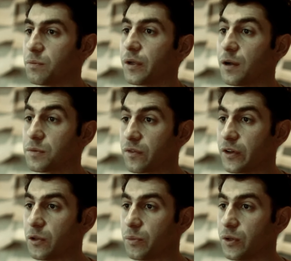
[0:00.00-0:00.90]
becomes
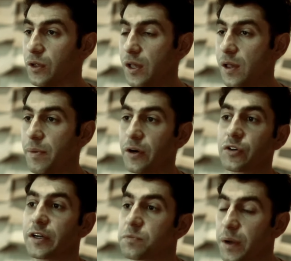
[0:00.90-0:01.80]
available, better
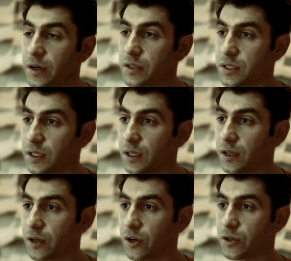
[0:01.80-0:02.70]
transparency
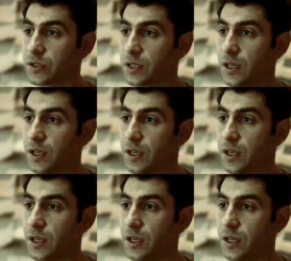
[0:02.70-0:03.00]
occurs.